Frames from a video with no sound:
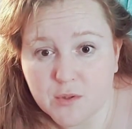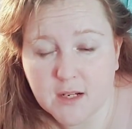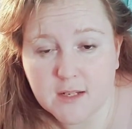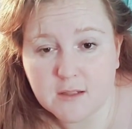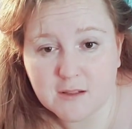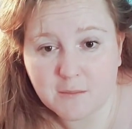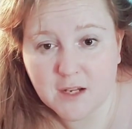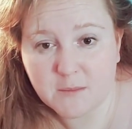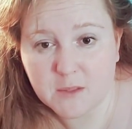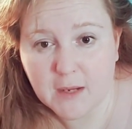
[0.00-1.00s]
because
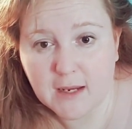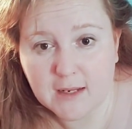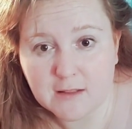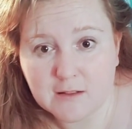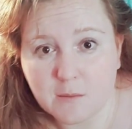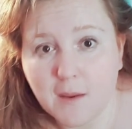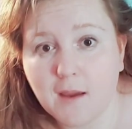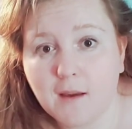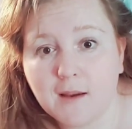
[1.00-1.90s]
sometimes paint gets to me,